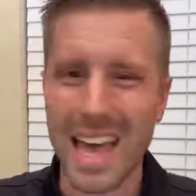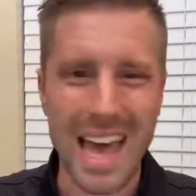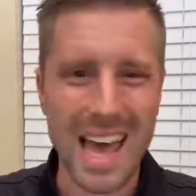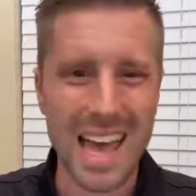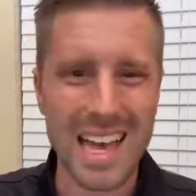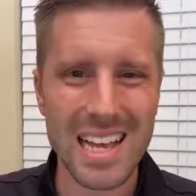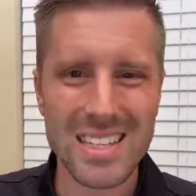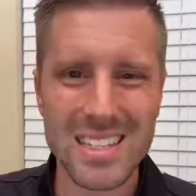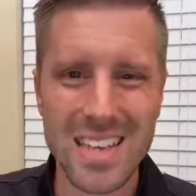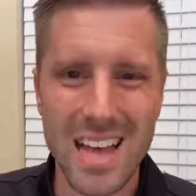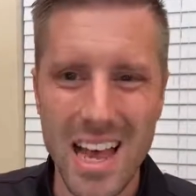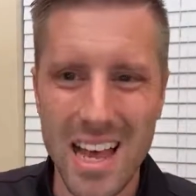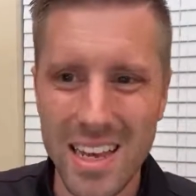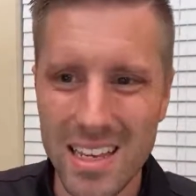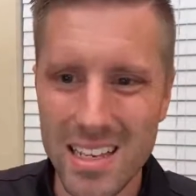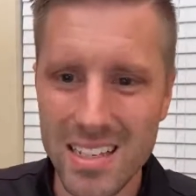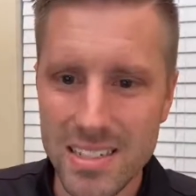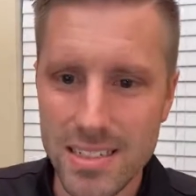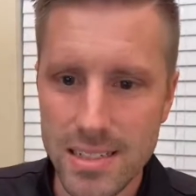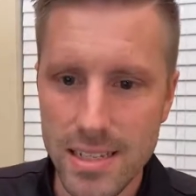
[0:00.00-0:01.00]
As I
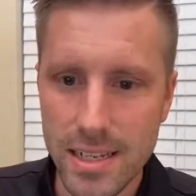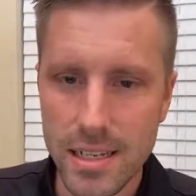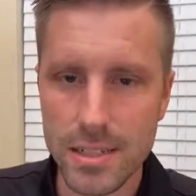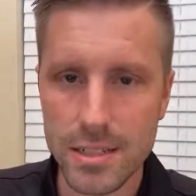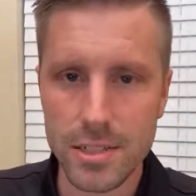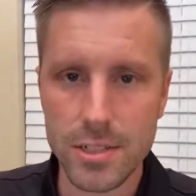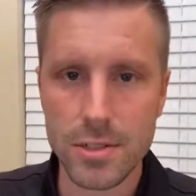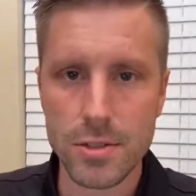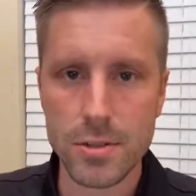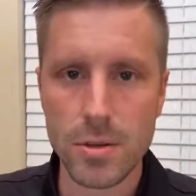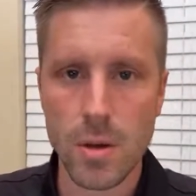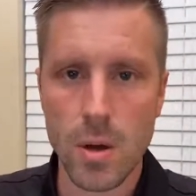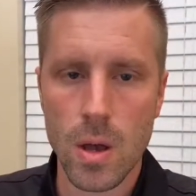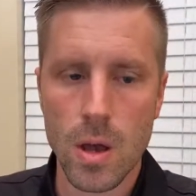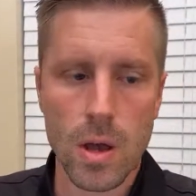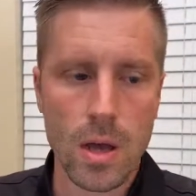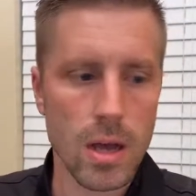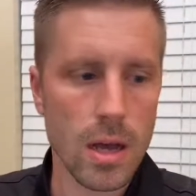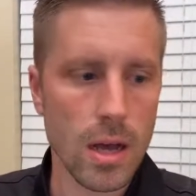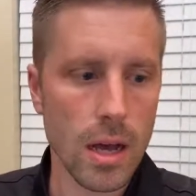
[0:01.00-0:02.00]
continue
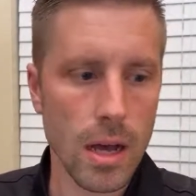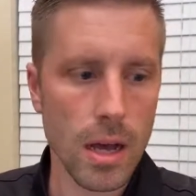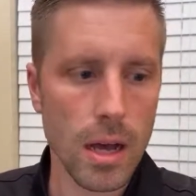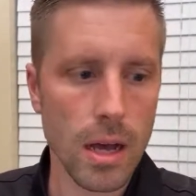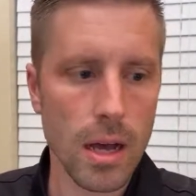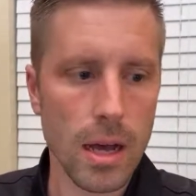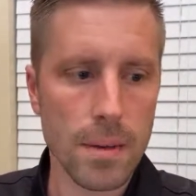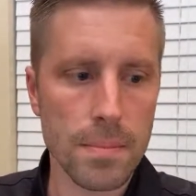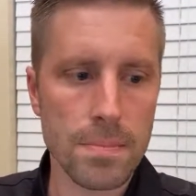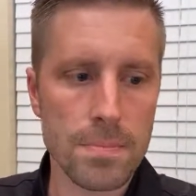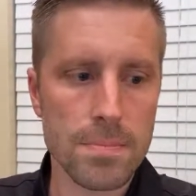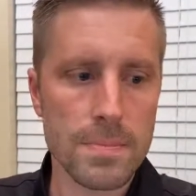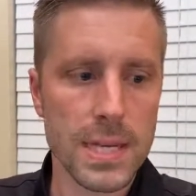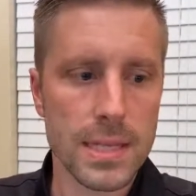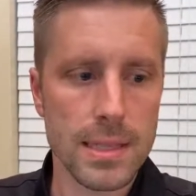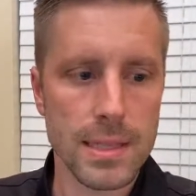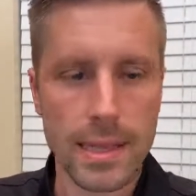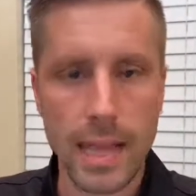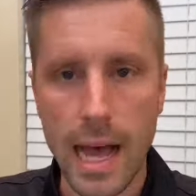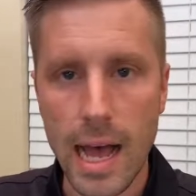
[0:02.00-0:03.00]

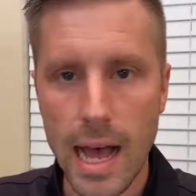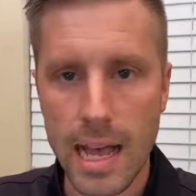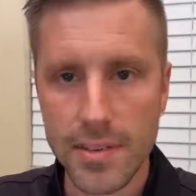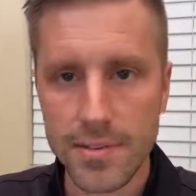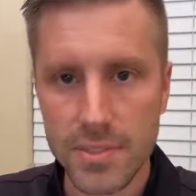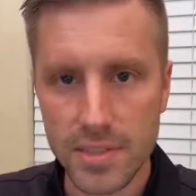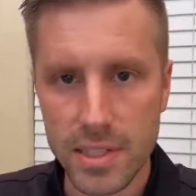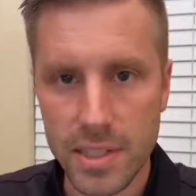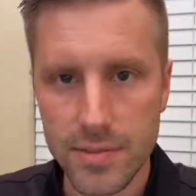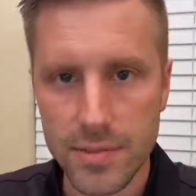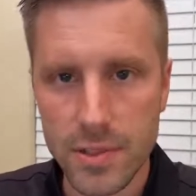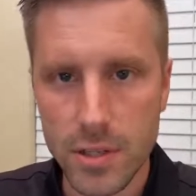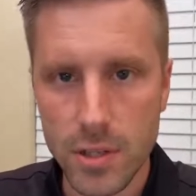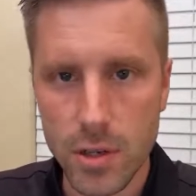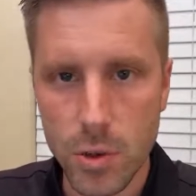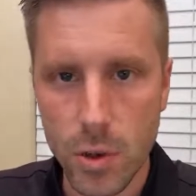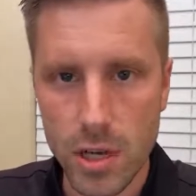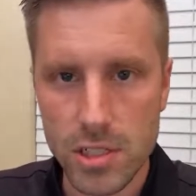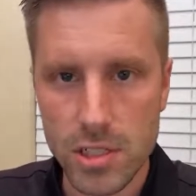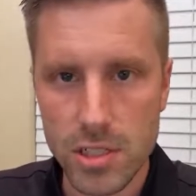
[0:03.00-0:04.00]
live, leave your
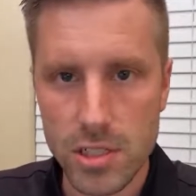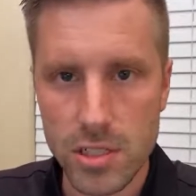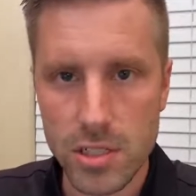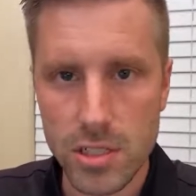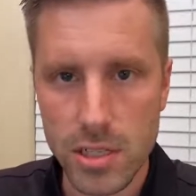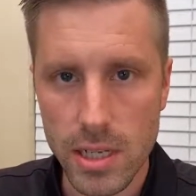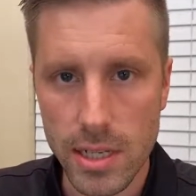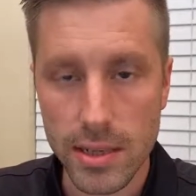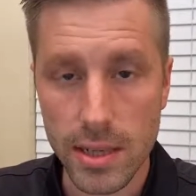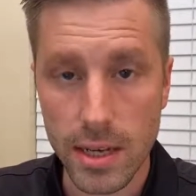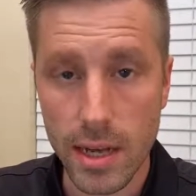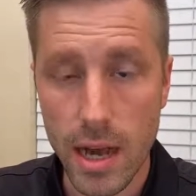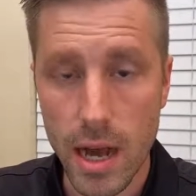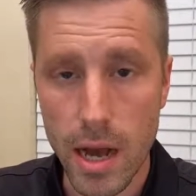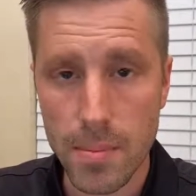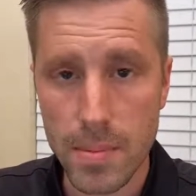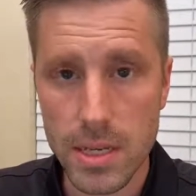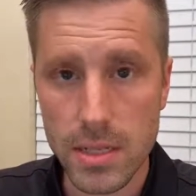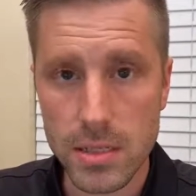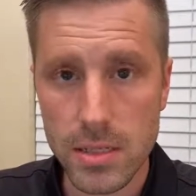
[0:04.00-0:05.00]
questions in the
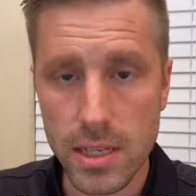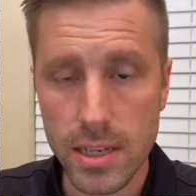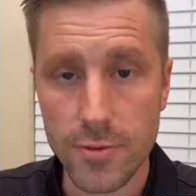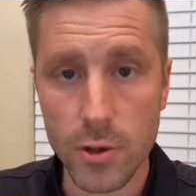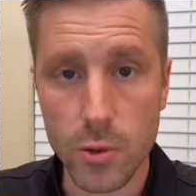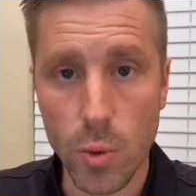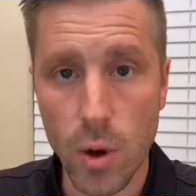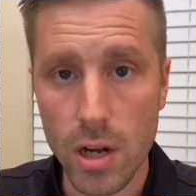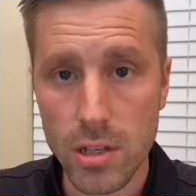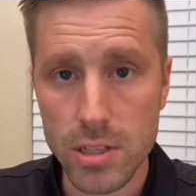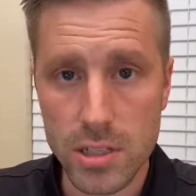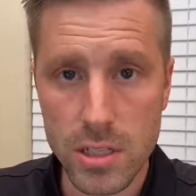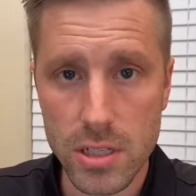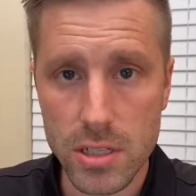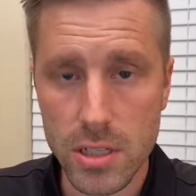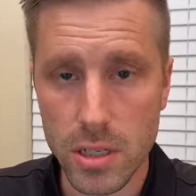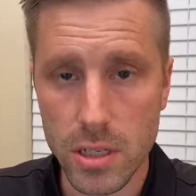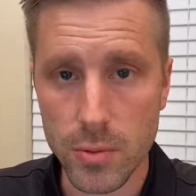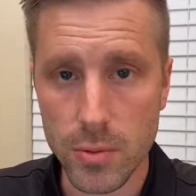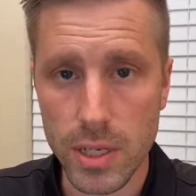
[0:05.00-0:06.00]
comments. If you're watching this
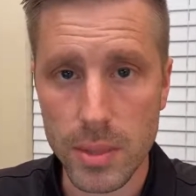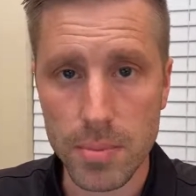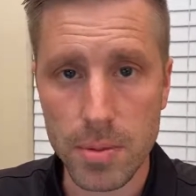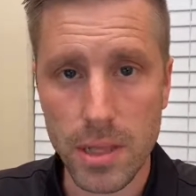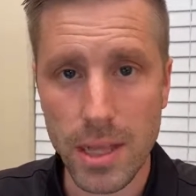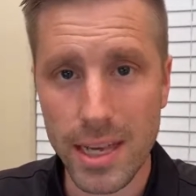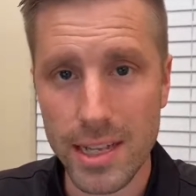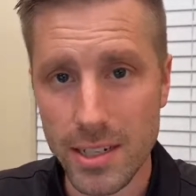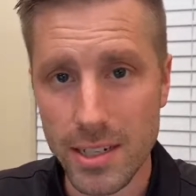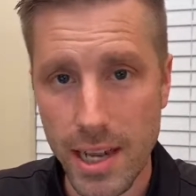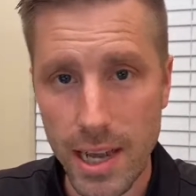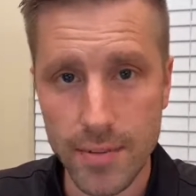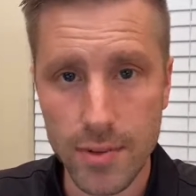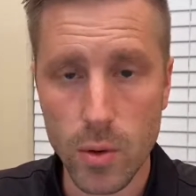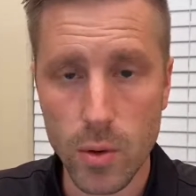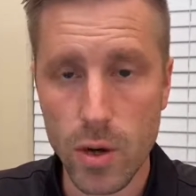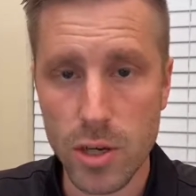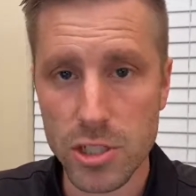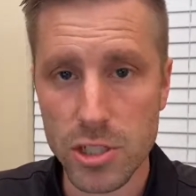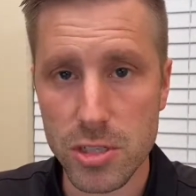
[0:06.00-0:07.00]
on the replay and you have a
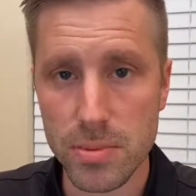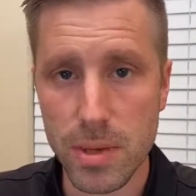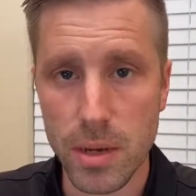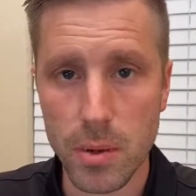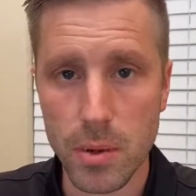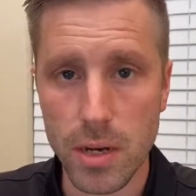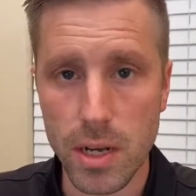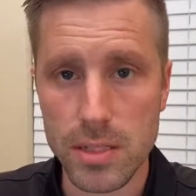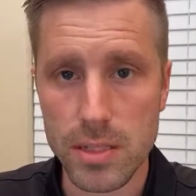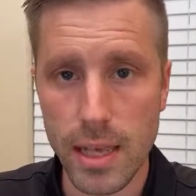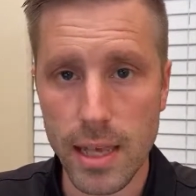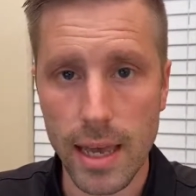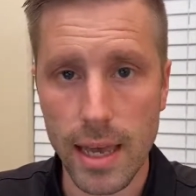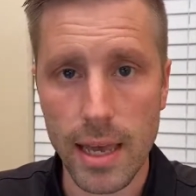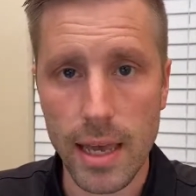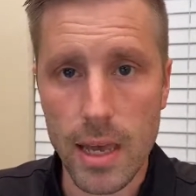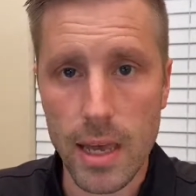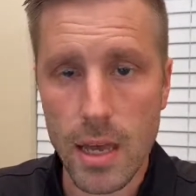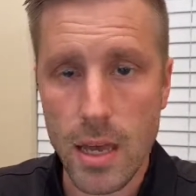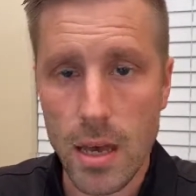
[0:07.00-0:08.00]
question about what I say,
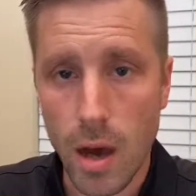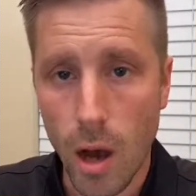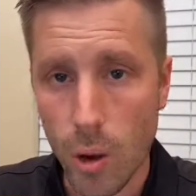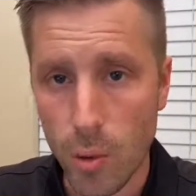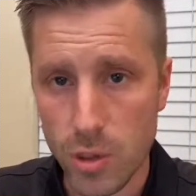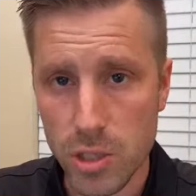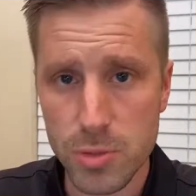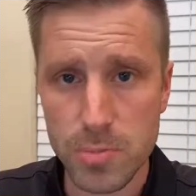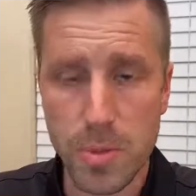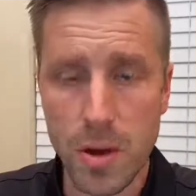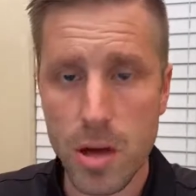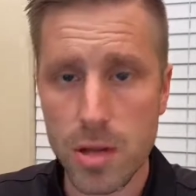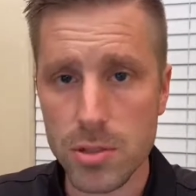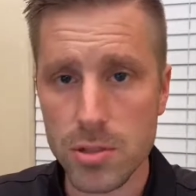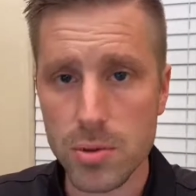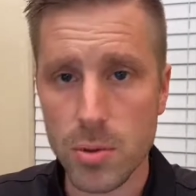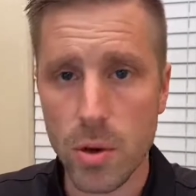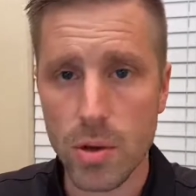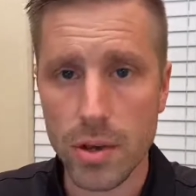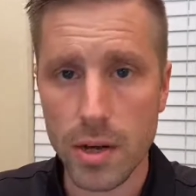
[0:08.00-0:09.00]
I'll respond
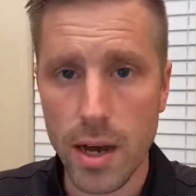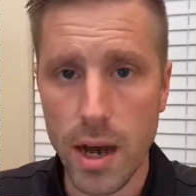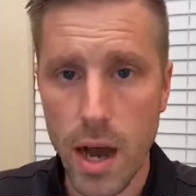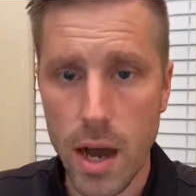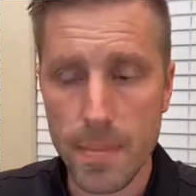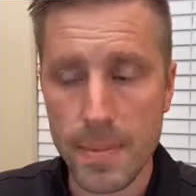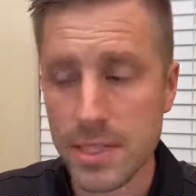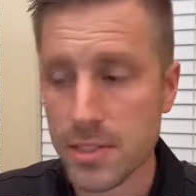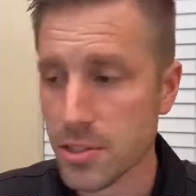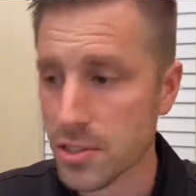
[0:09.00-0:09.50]
to all the comments.